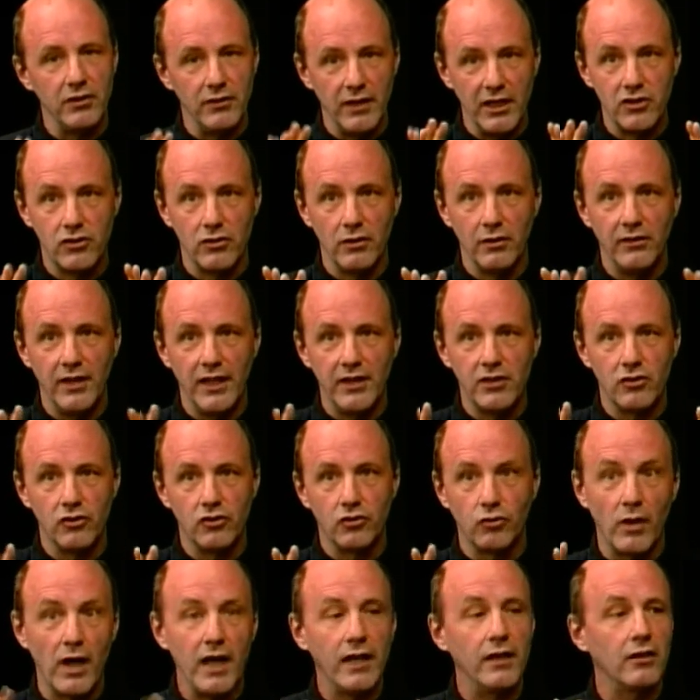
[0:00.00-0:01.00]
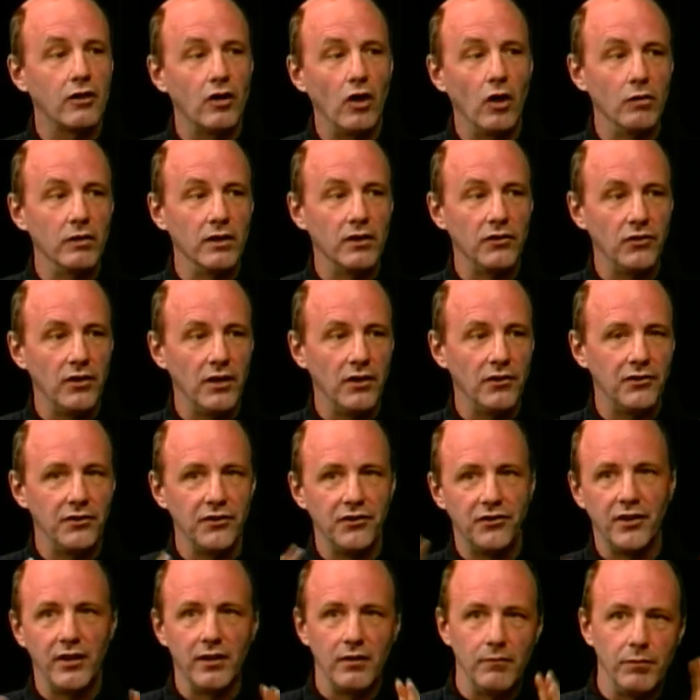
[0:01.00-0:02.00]
they, should, they should try to coexist
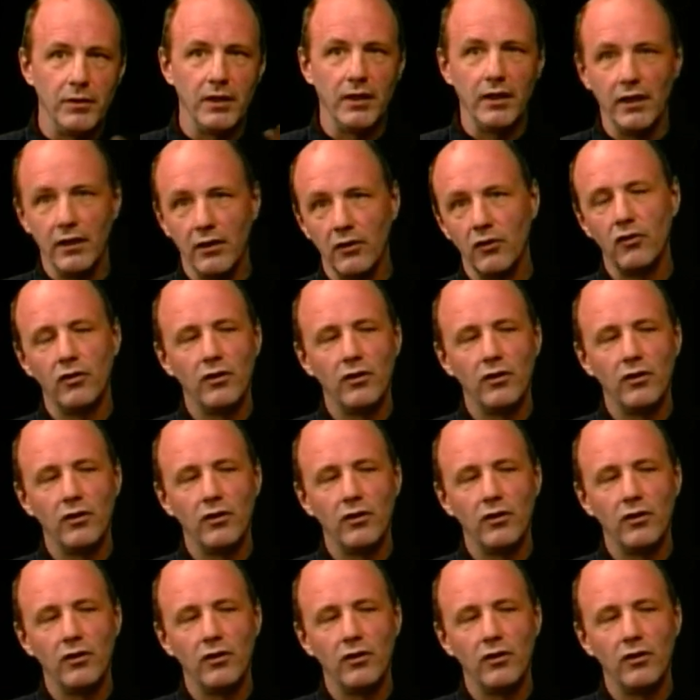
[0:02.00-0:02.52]
instead of being.